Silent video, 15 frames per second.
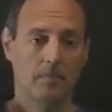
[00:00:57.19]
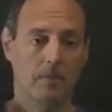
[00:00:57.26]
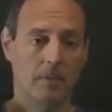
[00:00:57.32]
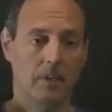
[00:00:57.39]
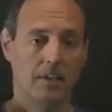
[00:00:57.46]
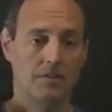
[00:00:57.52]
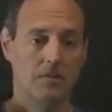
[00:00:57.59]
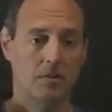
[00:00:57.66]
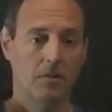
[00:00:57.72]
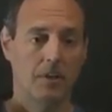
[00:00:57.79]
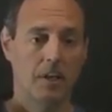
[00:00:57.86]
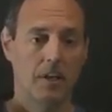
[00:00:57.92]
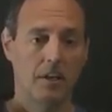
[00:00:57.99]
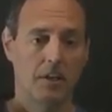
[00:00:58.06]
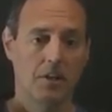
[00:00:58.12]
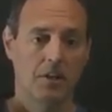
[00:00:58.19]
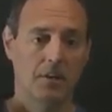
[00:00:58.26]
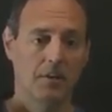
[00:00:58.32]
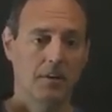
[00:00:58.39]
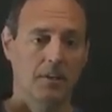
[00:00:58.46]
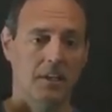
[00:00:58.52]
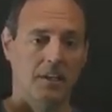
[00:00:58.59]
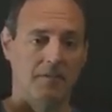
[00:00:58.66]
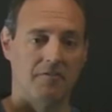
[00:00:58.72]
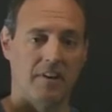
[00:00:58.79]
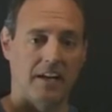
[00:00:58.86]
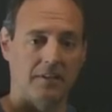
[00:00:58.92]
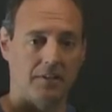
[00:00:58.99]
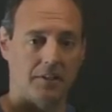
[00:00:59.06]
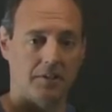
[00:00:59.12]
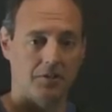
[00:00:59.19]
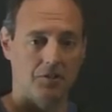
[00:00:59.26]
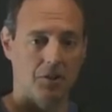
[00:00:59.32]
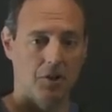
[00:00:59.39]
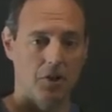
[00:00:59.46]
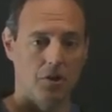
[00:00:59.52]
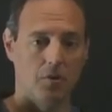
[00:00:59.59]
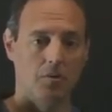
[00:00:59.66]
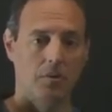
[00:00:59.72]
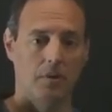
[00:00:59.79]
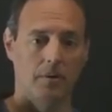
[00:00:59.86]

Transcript: Let's look at it here. In fact, here's the code.